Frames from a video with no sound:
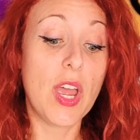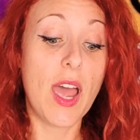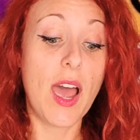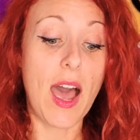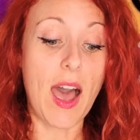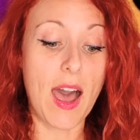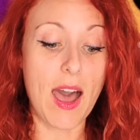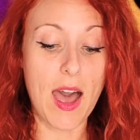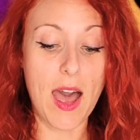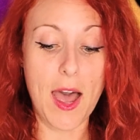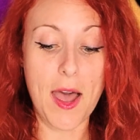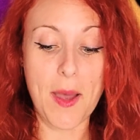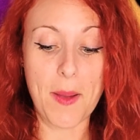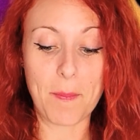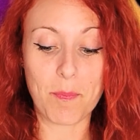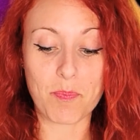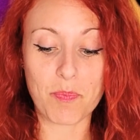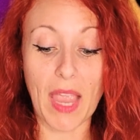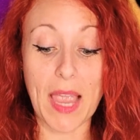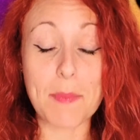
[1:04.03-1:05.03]

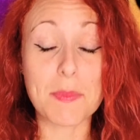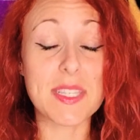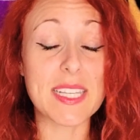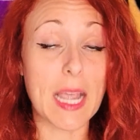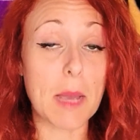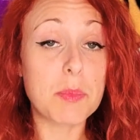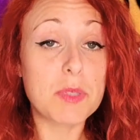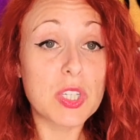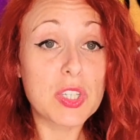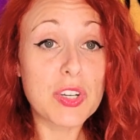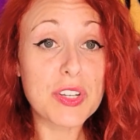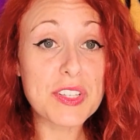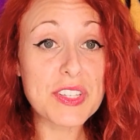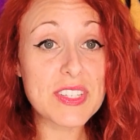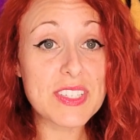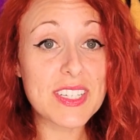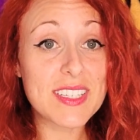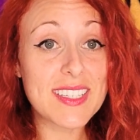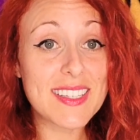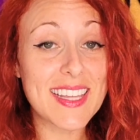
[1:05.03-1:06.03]
I'm skeptical
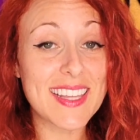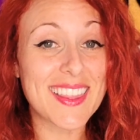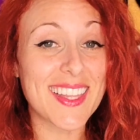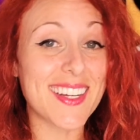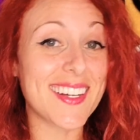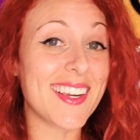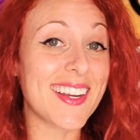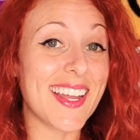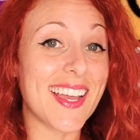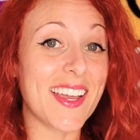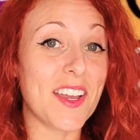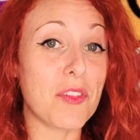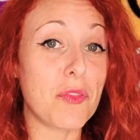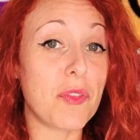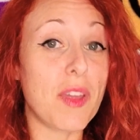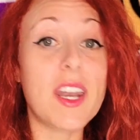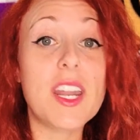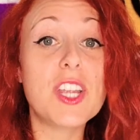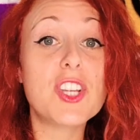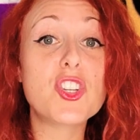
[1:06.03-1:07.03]
still that they're gonna
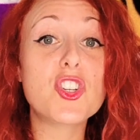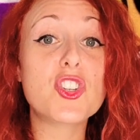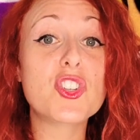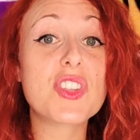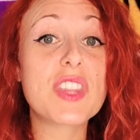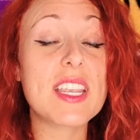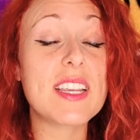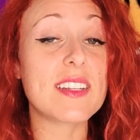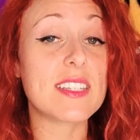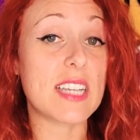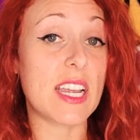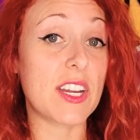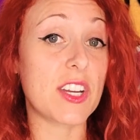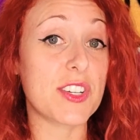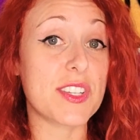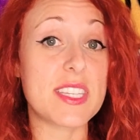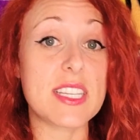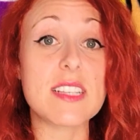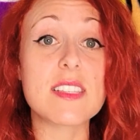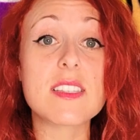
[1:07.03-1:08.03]
finish the entire
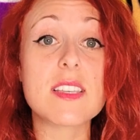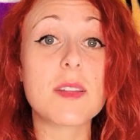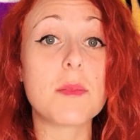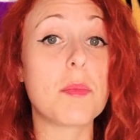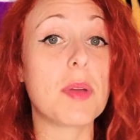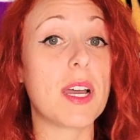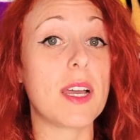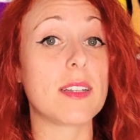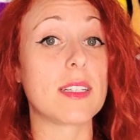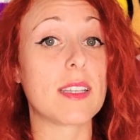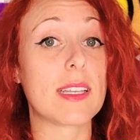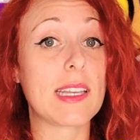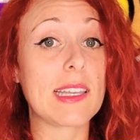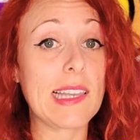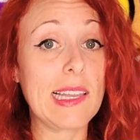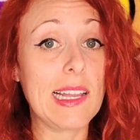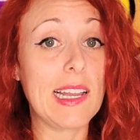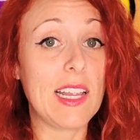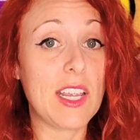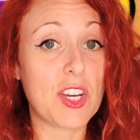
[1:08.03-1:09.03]
season, but
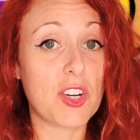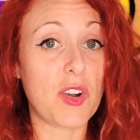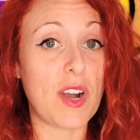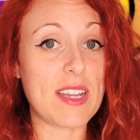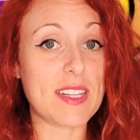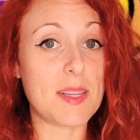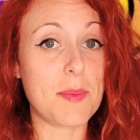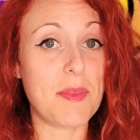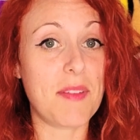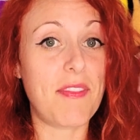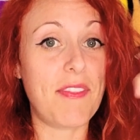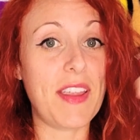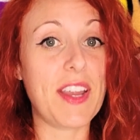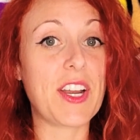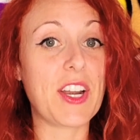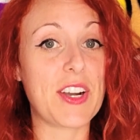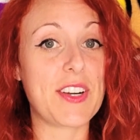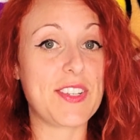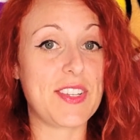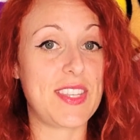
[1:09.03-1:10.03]
crossing my
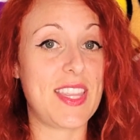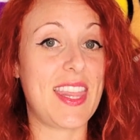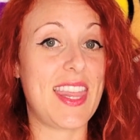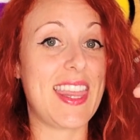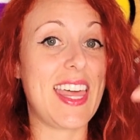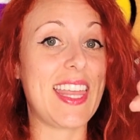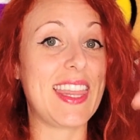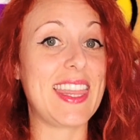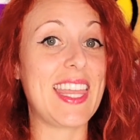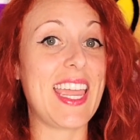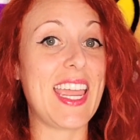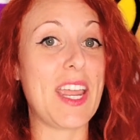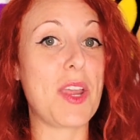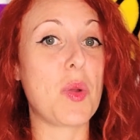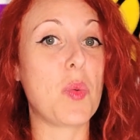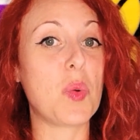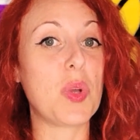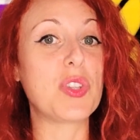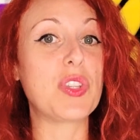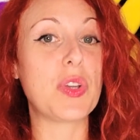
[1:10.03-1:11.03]
fingers that they
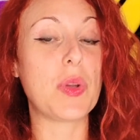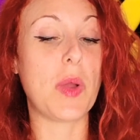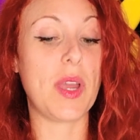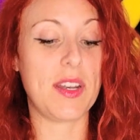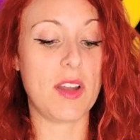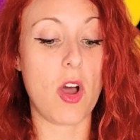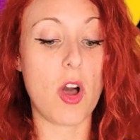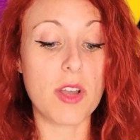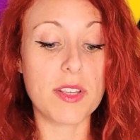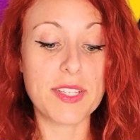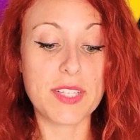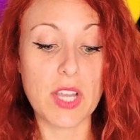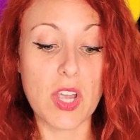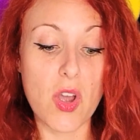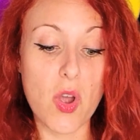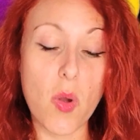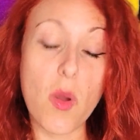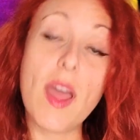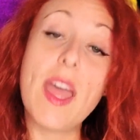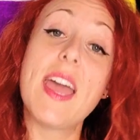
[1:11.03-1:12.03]
will do it.
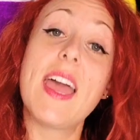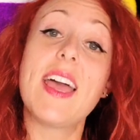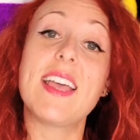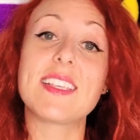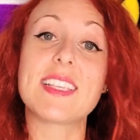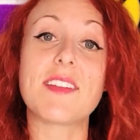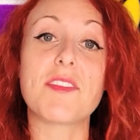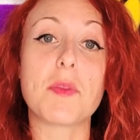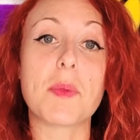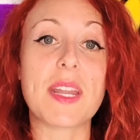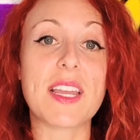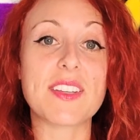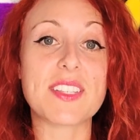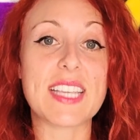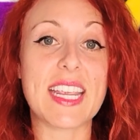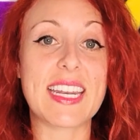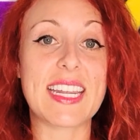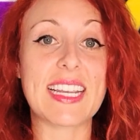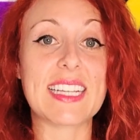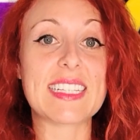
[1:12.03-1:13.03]
Also, is everybody else
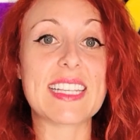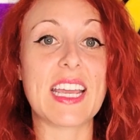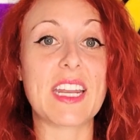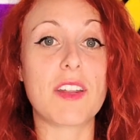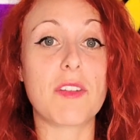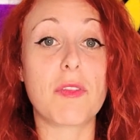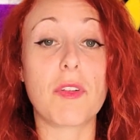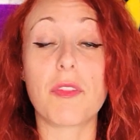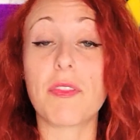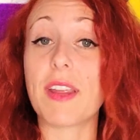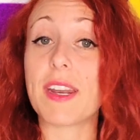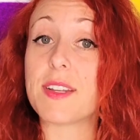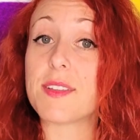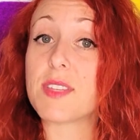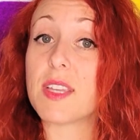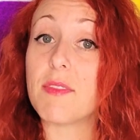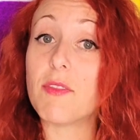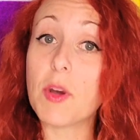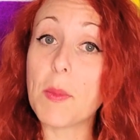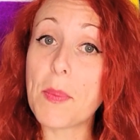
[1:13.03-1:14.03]
getting excited for
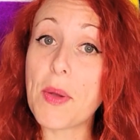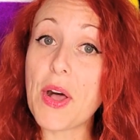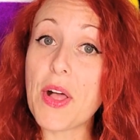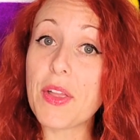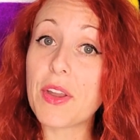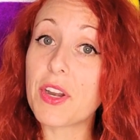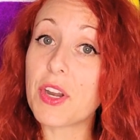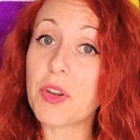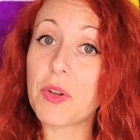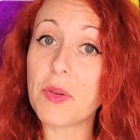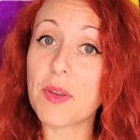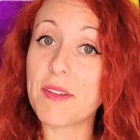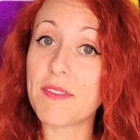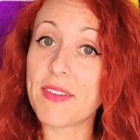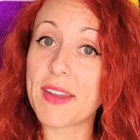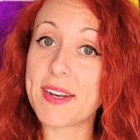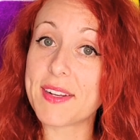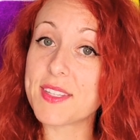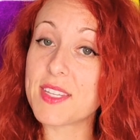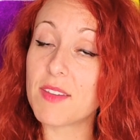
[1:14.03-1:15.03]
fantasy football? Are you doing
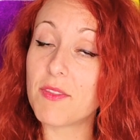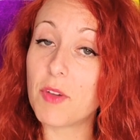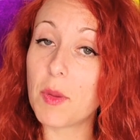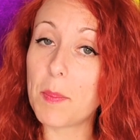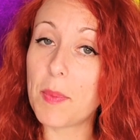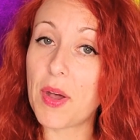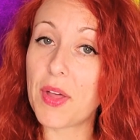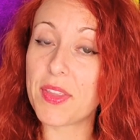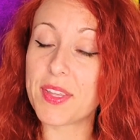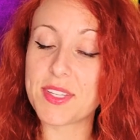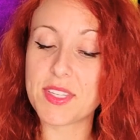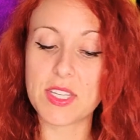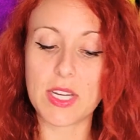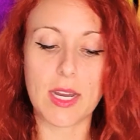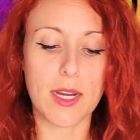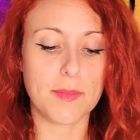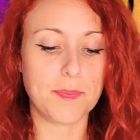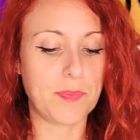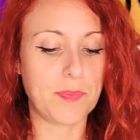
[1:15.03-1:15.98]
fantasy football this year?